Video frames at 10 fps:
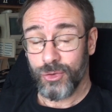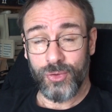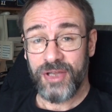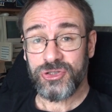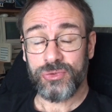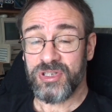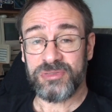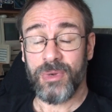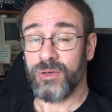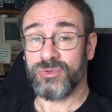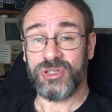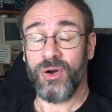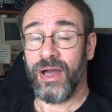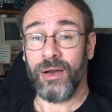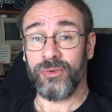Gran Turismo's
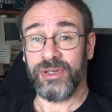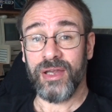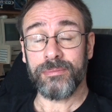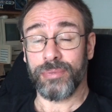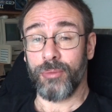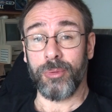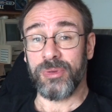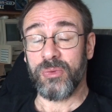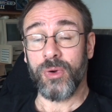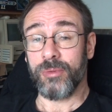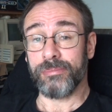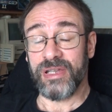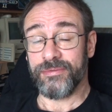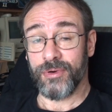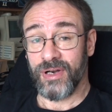not out yet and probably won't
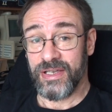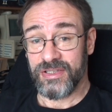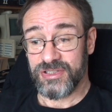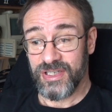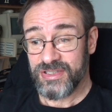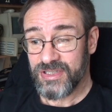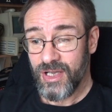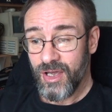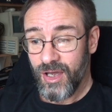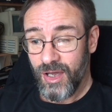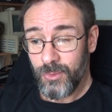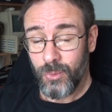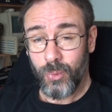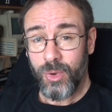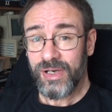be for ages.
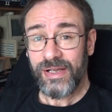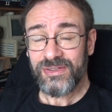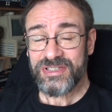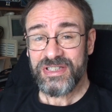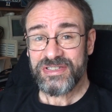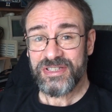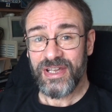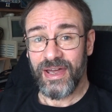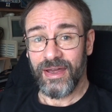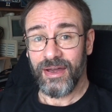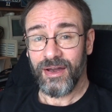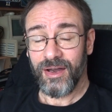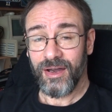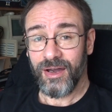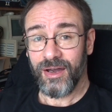And what else is there?
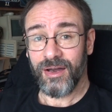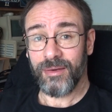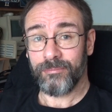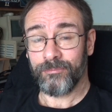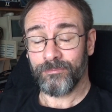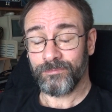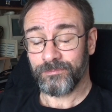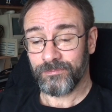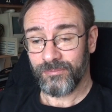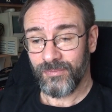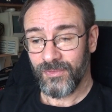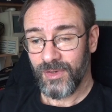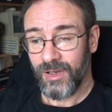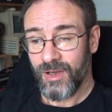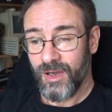I
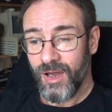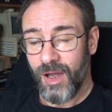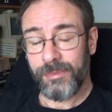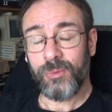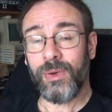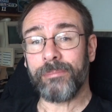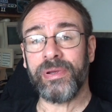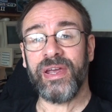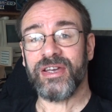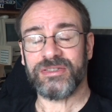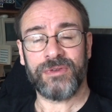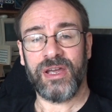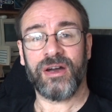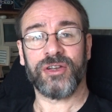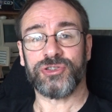mean, when
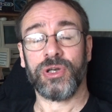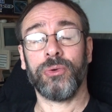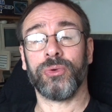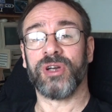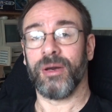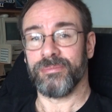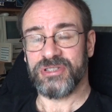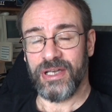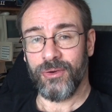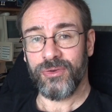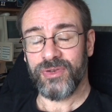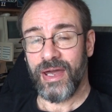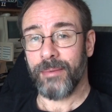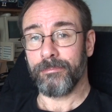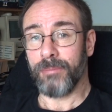PSVR 2 comes out,
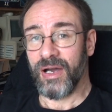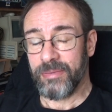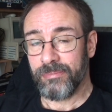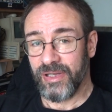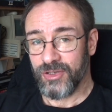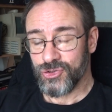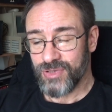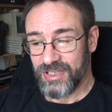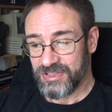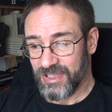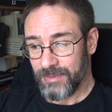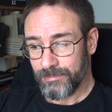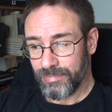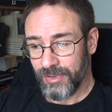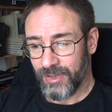that might be
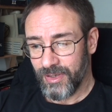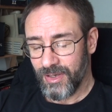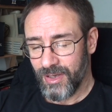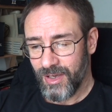interesting, but